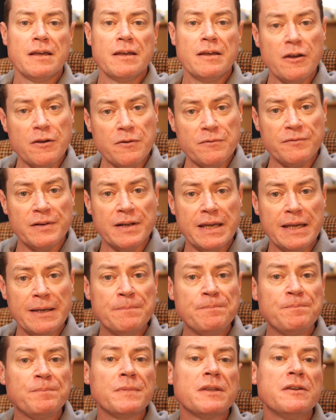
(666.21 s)

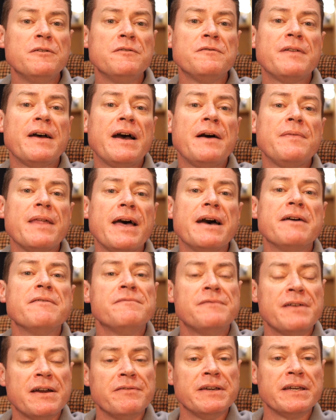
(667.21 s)
Hopefully you found
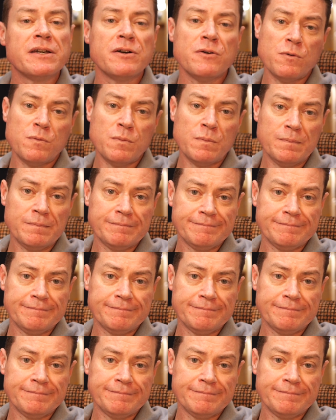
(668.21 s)
that very cool.